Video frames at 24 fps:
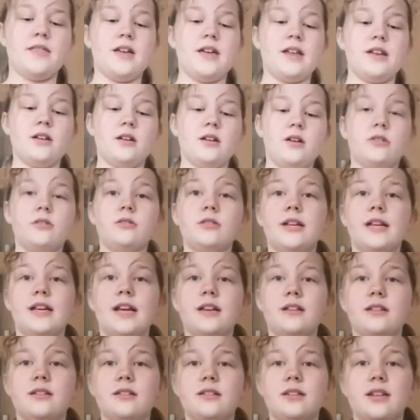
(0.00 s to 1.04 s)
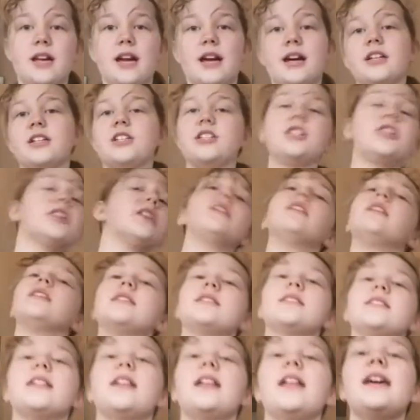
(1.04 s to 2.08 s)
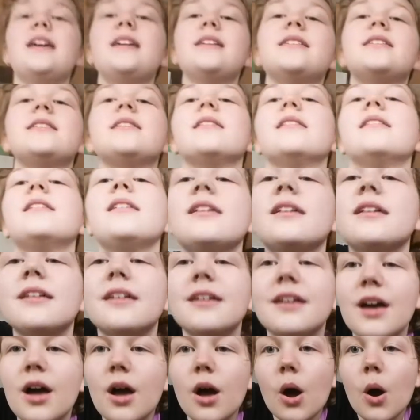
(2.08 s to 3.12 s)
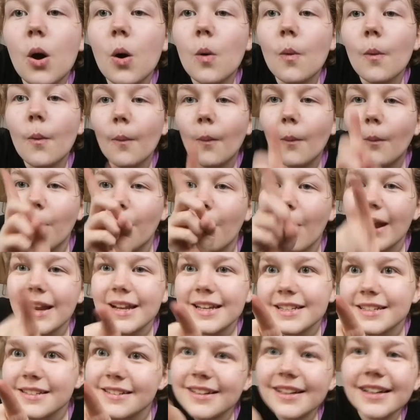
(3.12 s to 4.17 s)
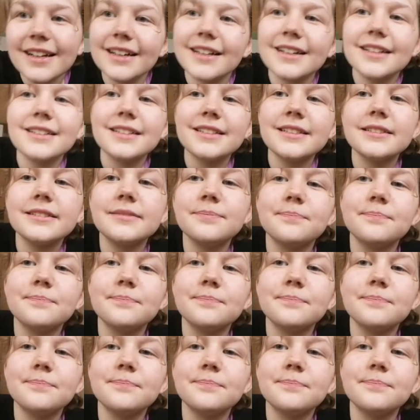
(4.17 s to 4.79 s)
then I'll catch you guys later when it's cooked.